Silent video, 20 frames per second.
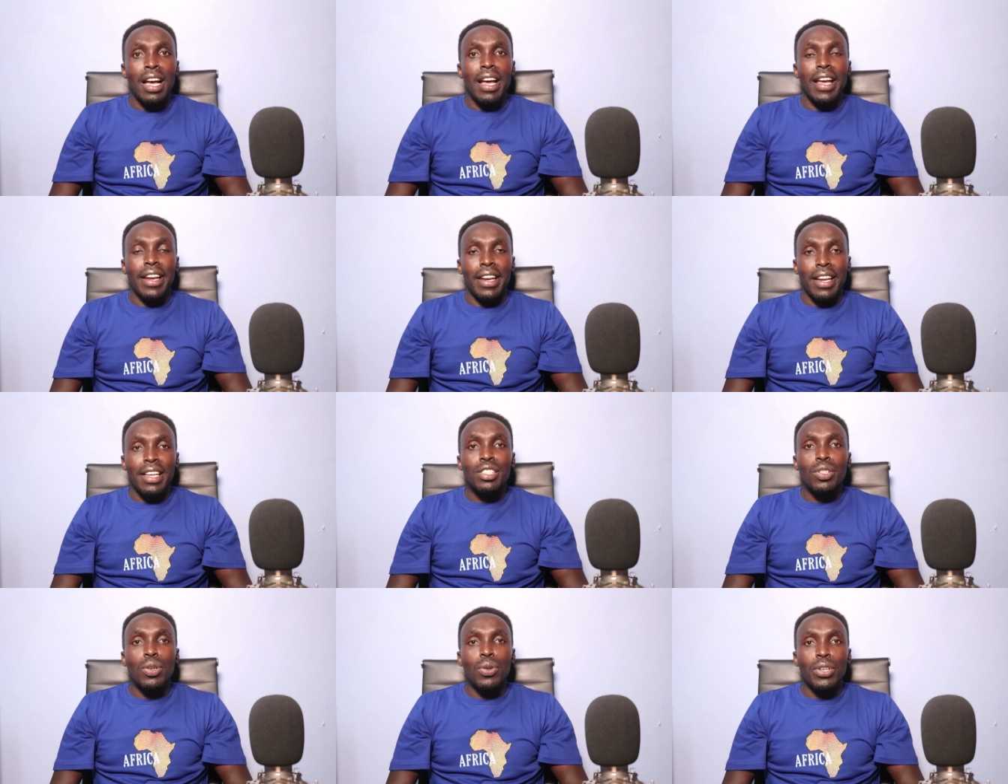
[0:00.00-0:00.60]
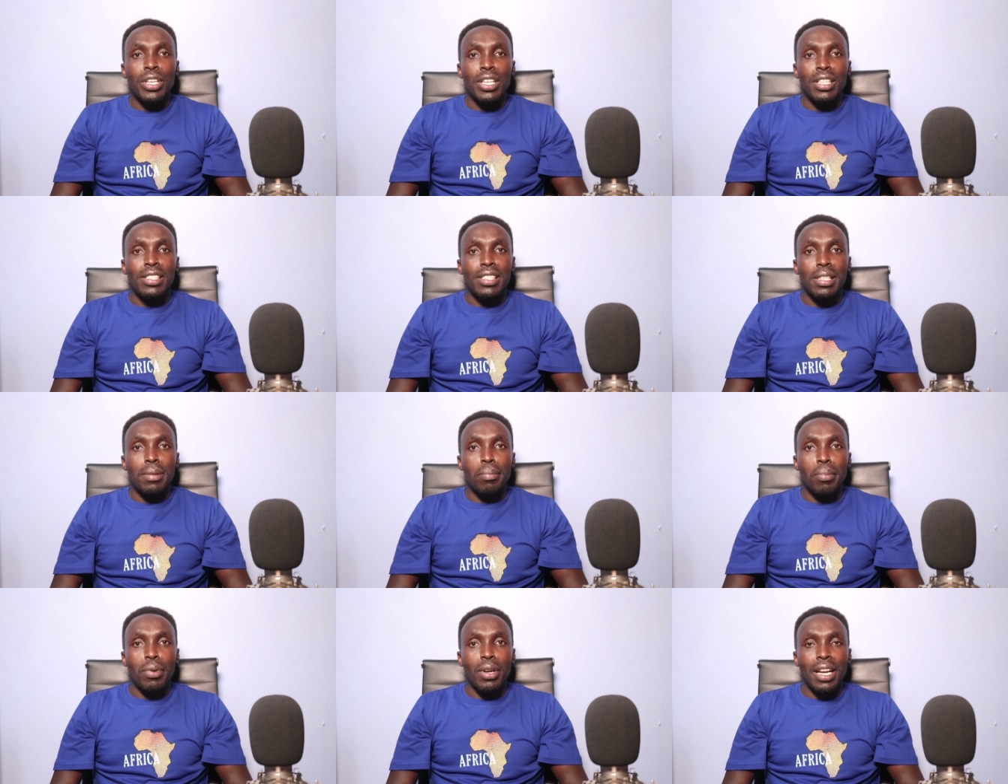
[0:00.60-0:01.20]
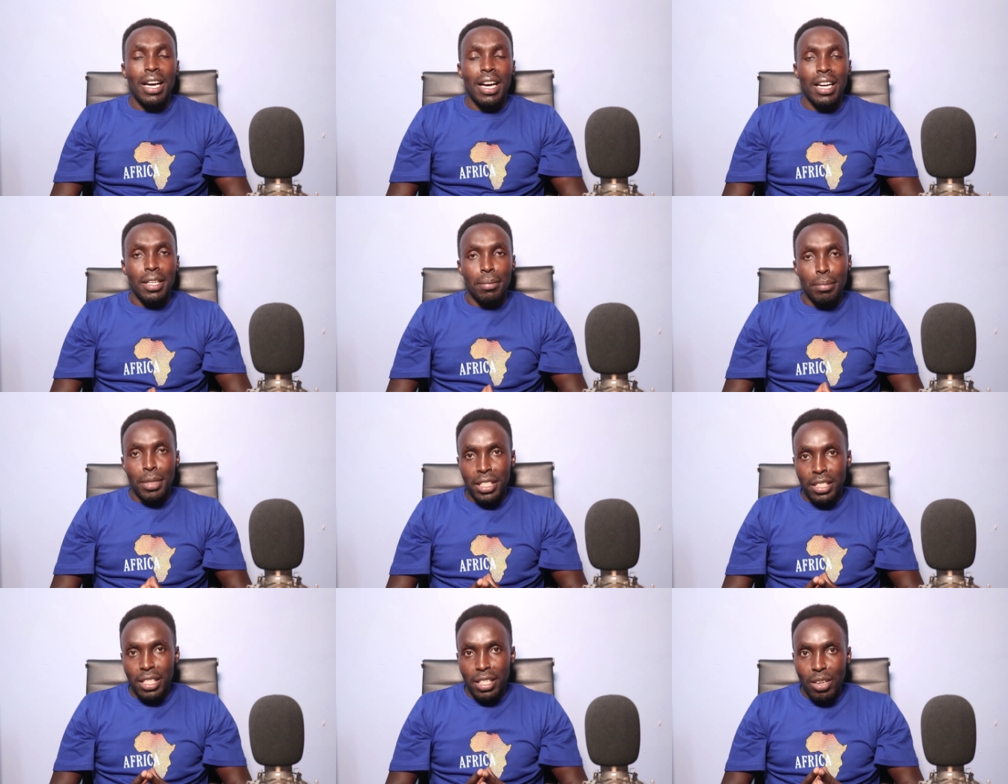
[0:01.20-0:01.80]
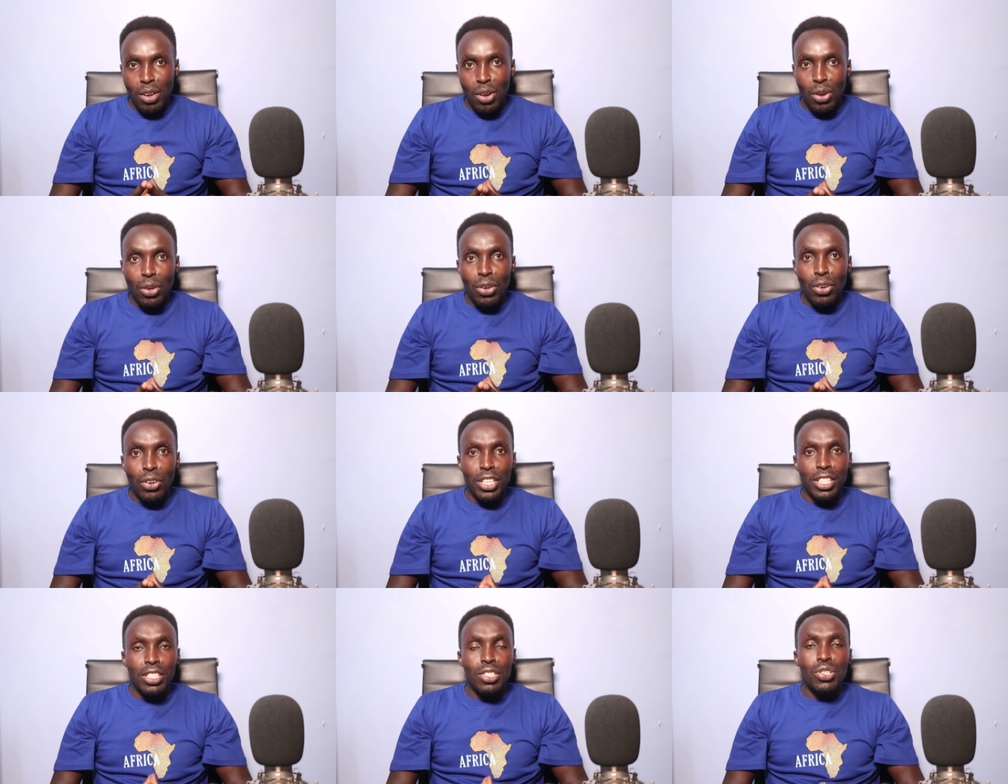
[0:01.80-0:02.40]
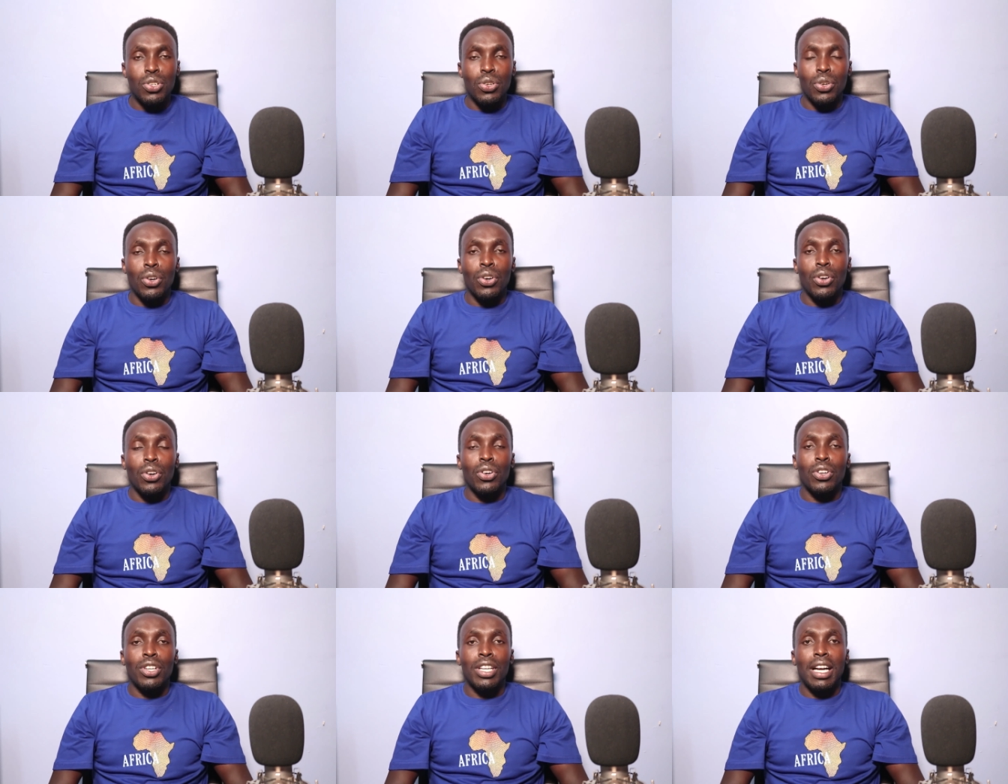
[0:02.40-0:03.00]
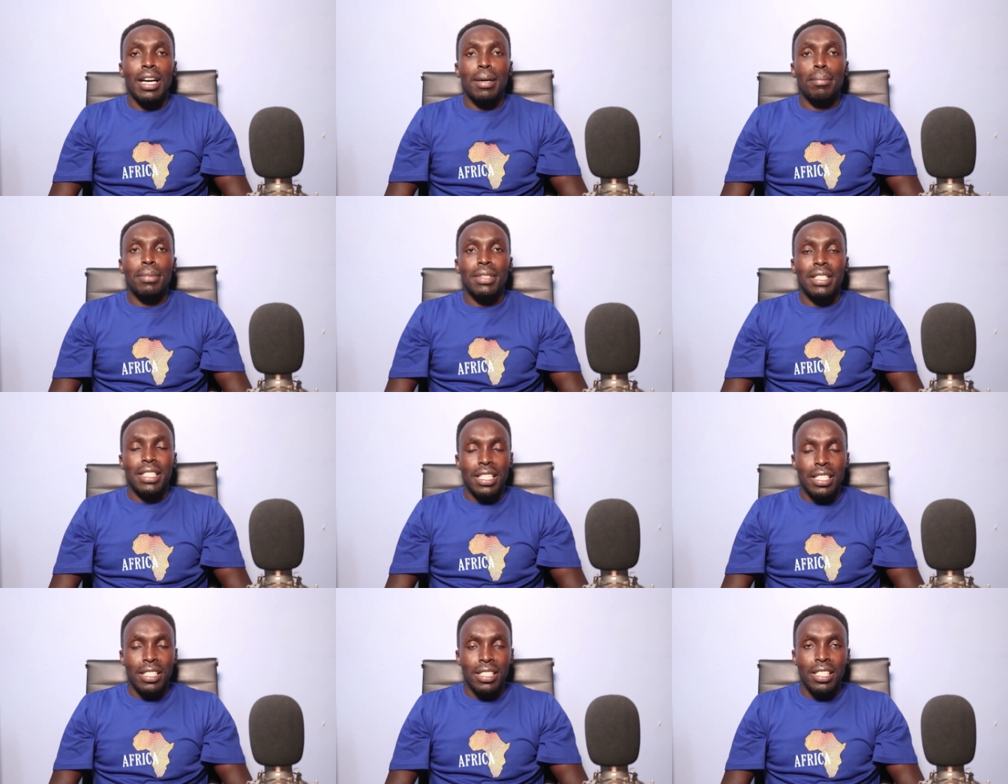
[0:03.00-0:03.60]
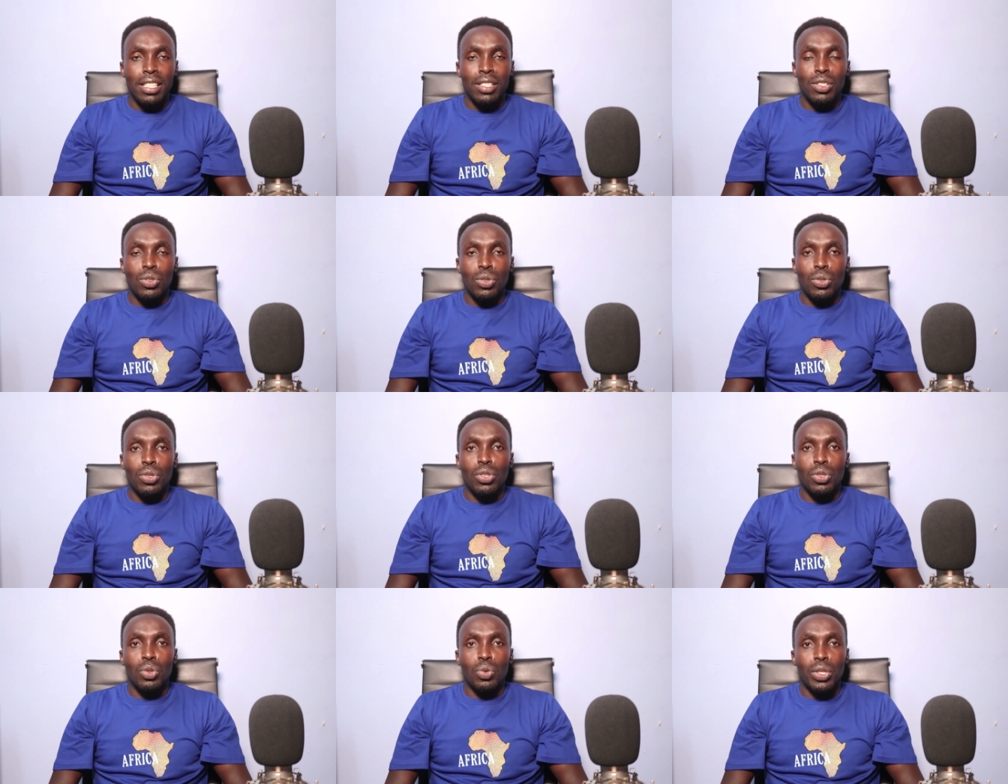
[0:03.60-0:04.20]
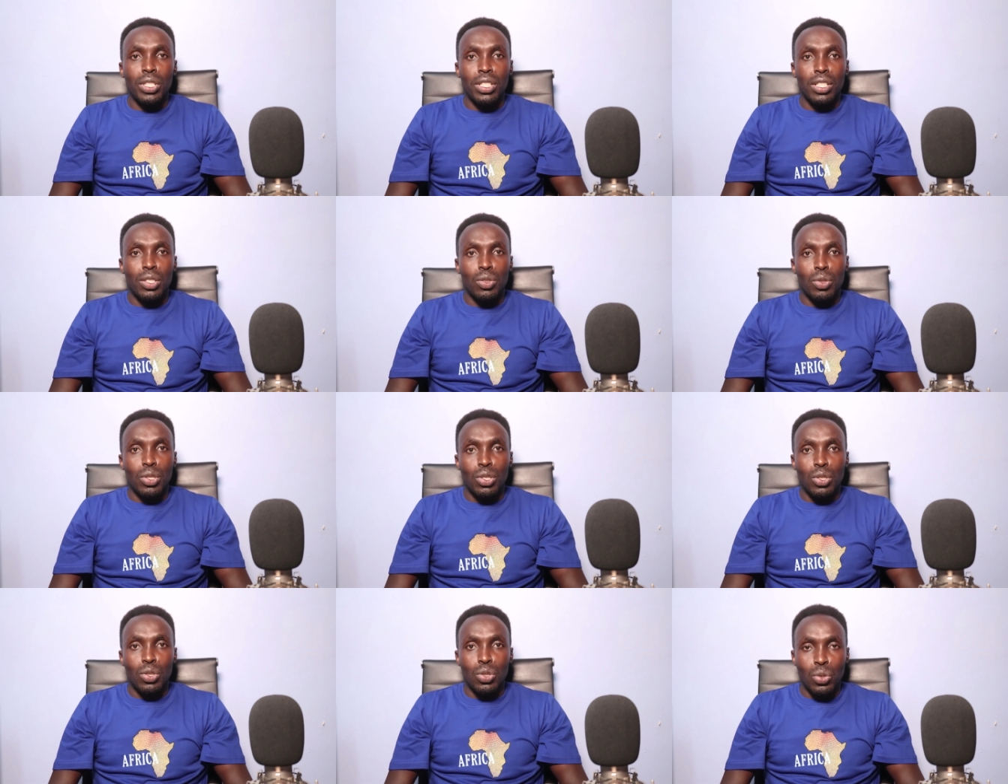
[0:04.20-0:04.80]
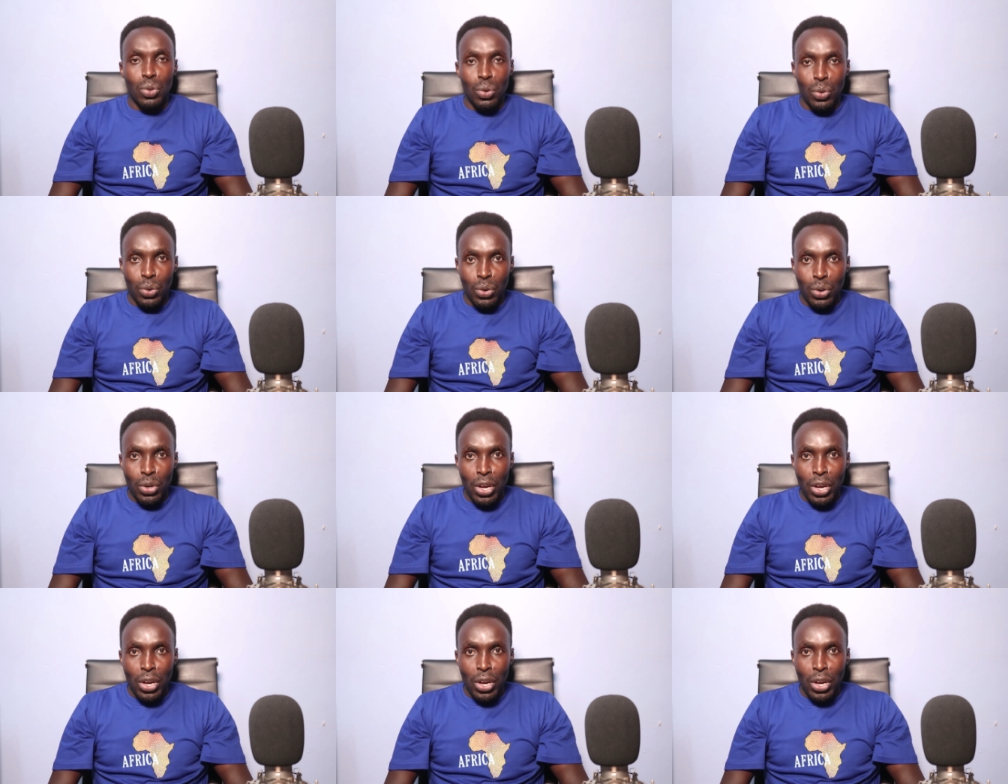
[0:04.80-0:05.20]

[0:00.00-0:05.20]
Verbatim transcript: a nice looking simple animated logo intro on Camtasia Studio 2022.